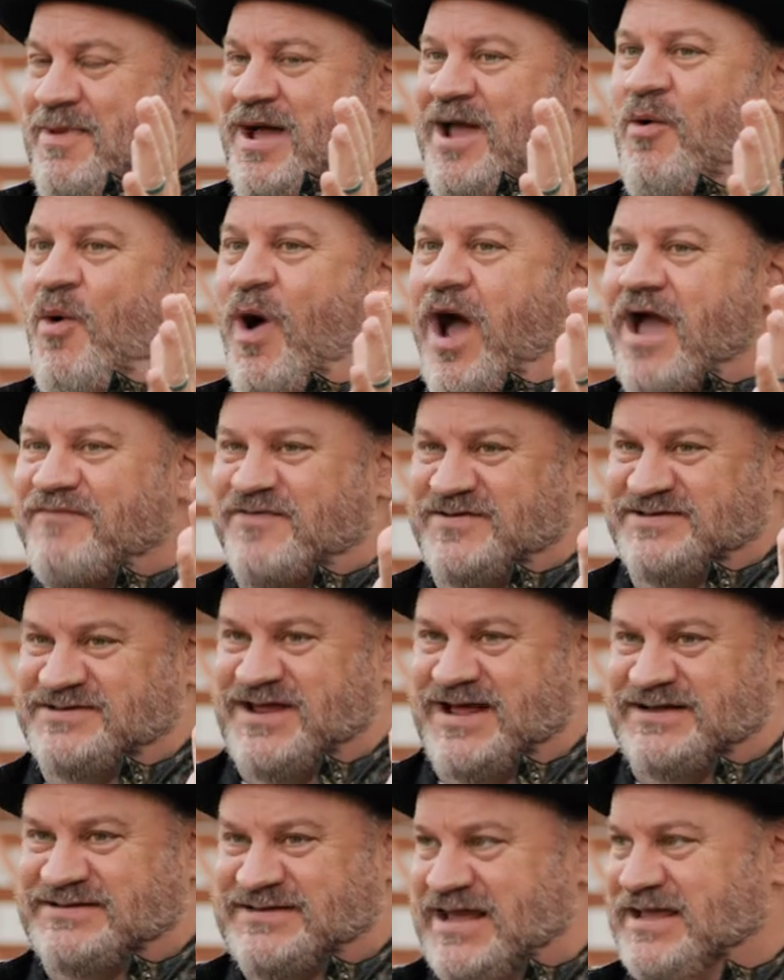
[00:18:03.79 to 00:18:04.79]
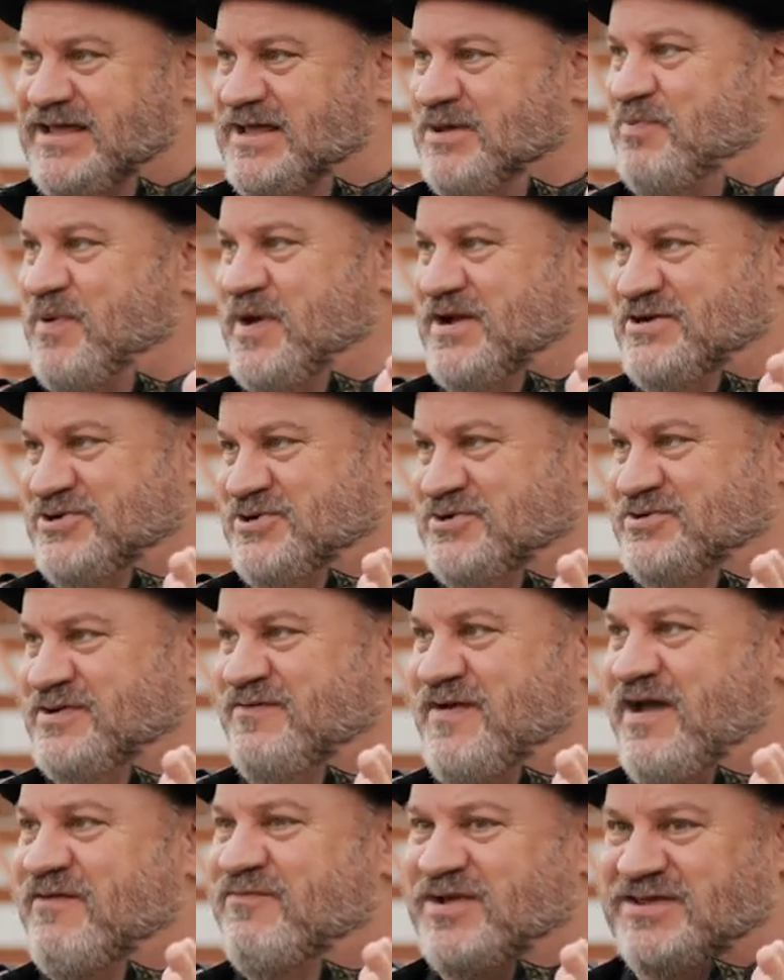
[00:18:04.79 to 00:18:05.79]
my wife is not taking pictures
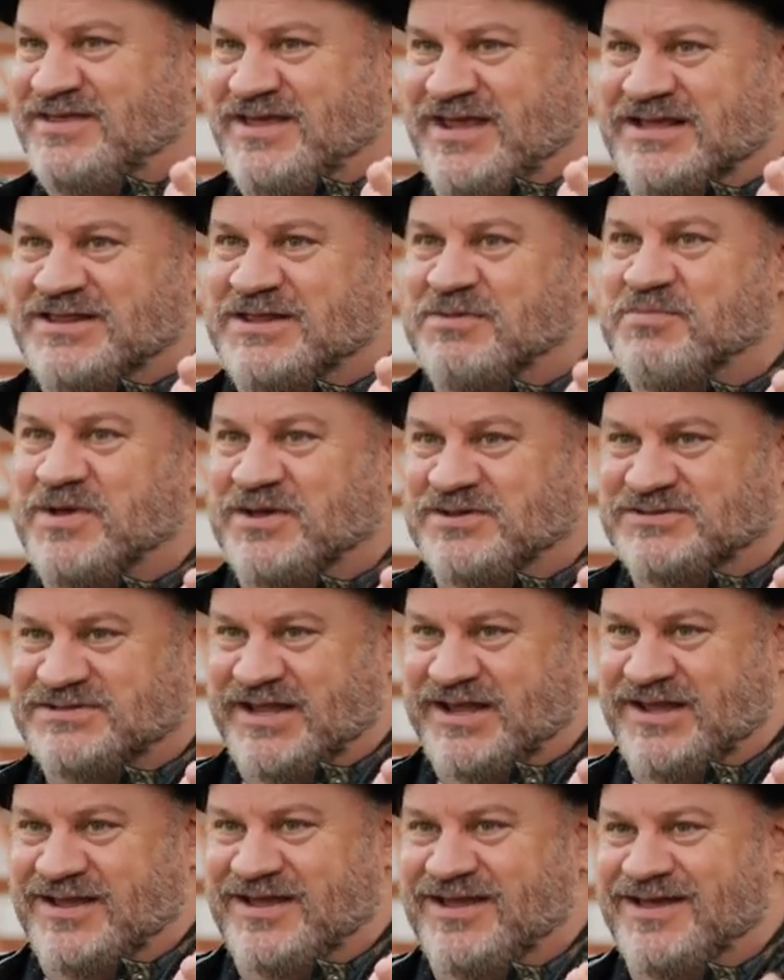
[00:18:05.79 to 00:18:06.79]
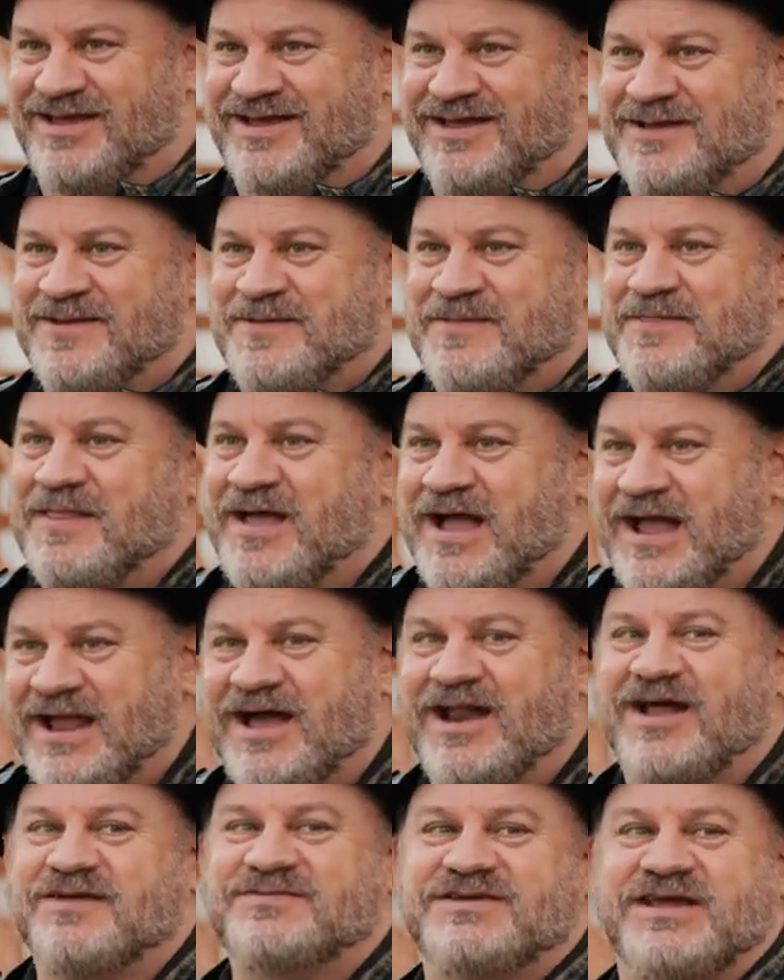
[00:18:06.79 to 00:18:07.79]
of everything in the building, I
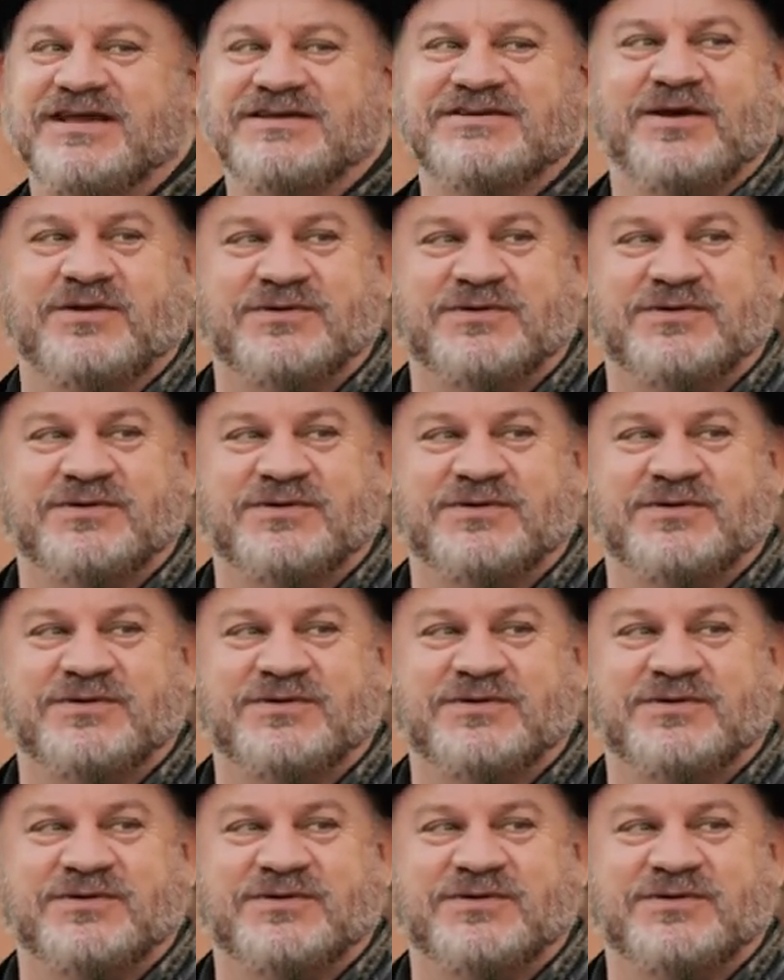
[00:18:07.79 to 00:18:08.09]
got off stage.